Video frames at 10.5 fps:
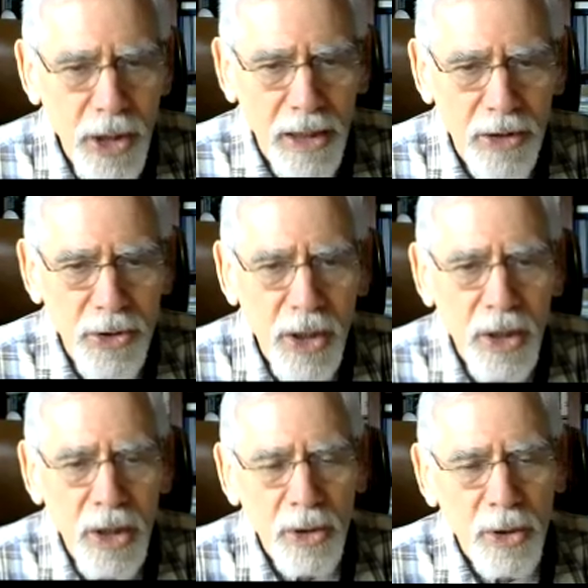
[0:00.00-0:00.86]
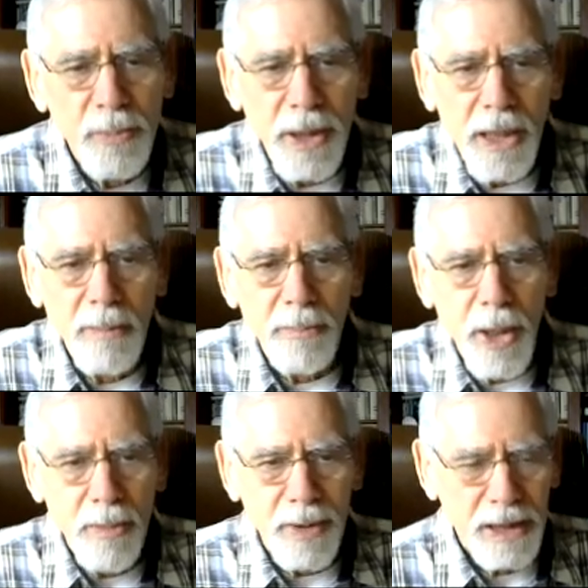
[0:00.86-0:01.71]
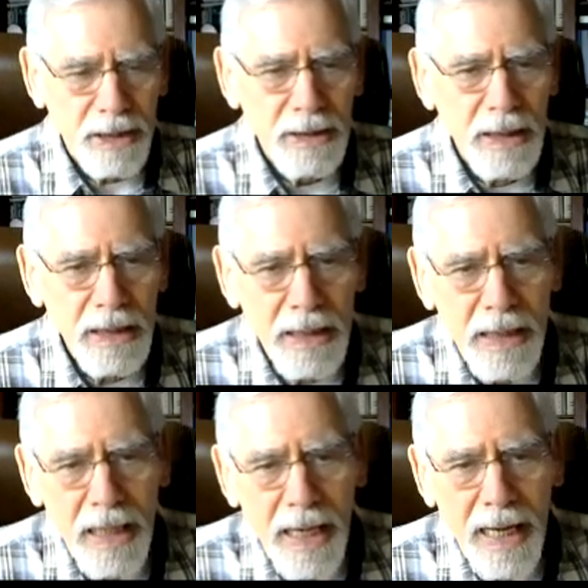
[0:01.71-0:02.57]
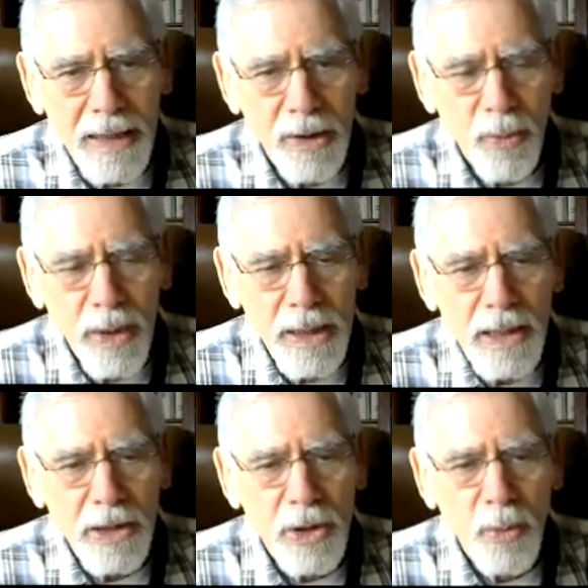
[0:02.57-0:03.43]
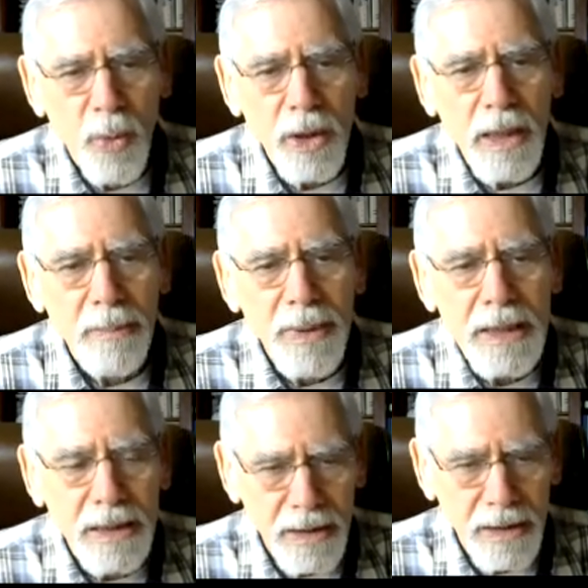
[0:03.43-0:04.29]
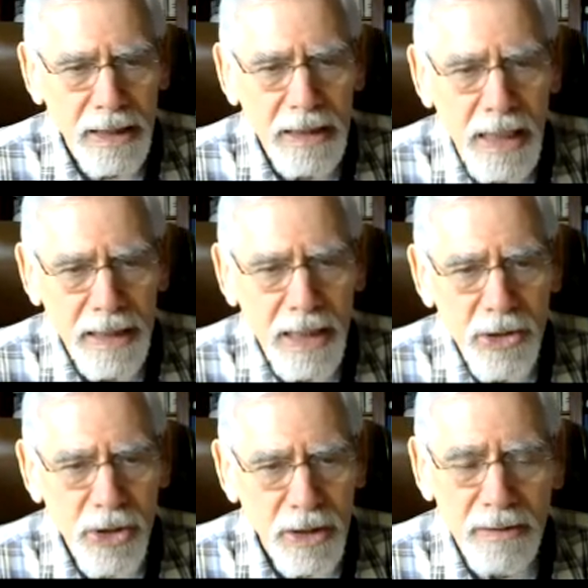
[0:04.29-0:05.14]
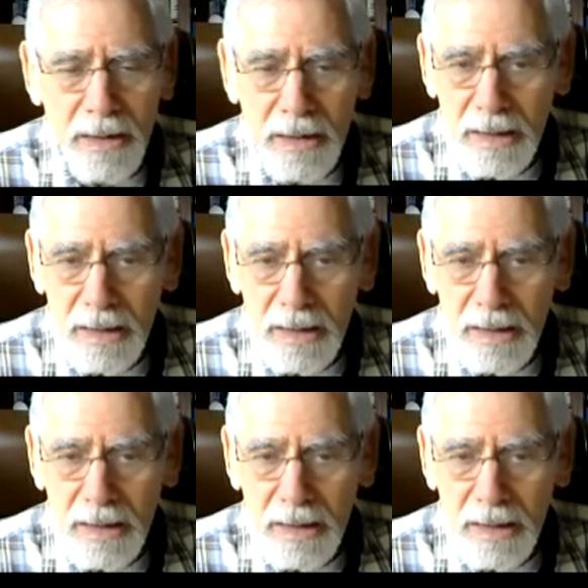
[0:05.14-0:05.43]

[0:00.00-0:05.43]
change could become permanent, and we needed to work immediately against it.